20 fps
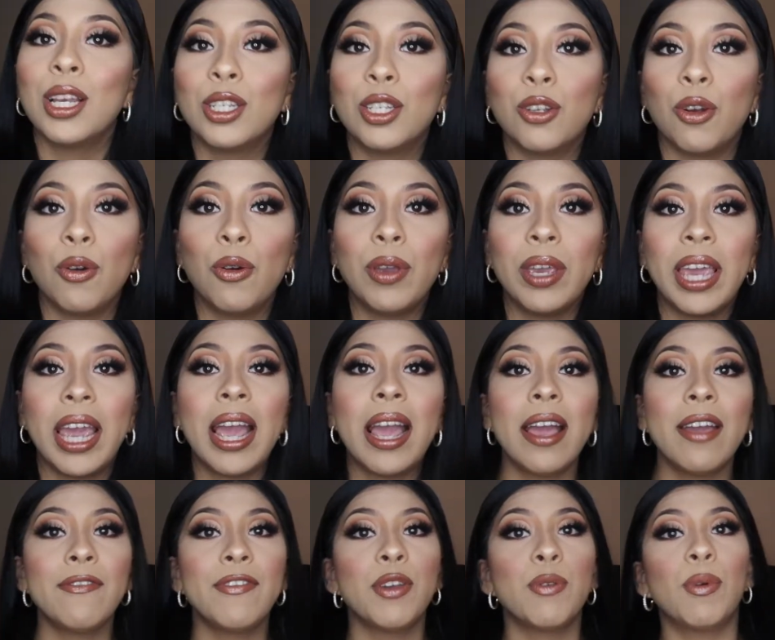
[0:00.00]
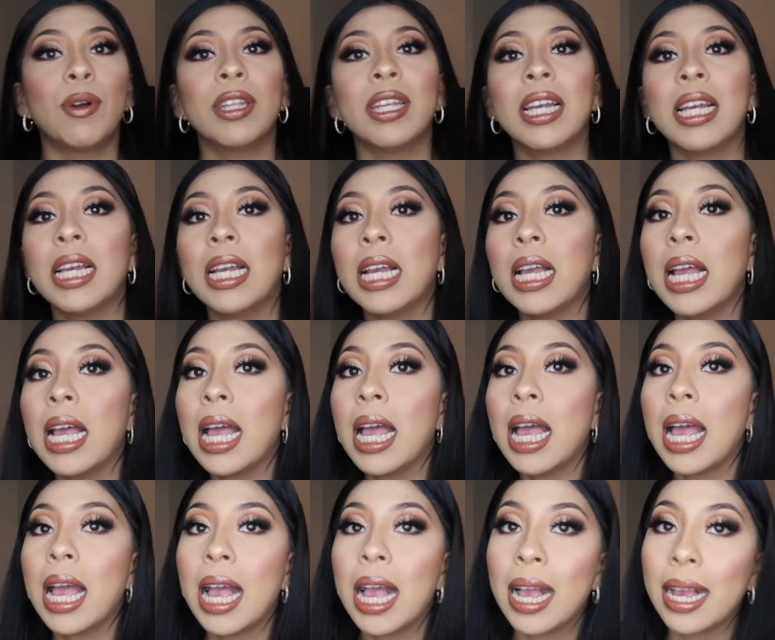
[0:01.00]
So yeah, if you want to
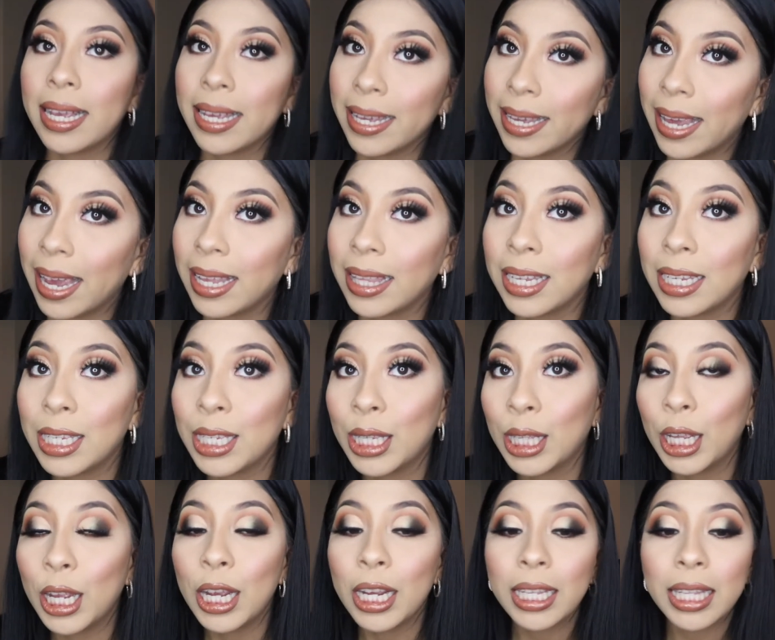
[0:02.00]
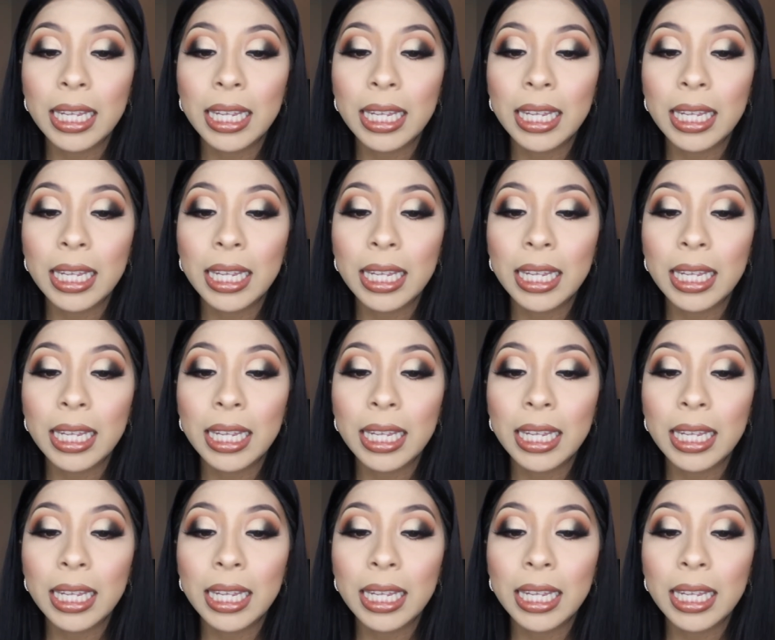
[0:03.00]
get this look,